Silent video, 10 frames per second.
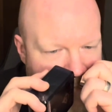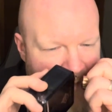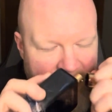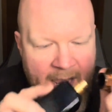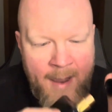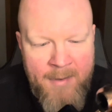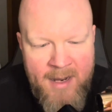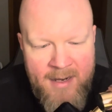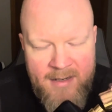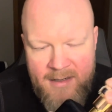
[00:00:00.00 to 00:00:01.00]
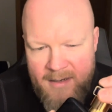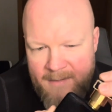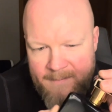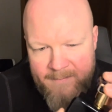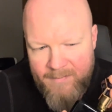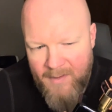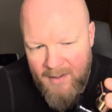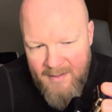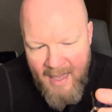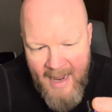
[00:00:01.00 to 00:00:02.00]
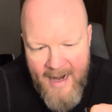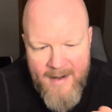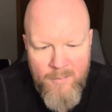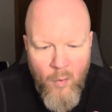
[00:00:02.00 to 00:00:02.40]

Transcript: lemon, lime,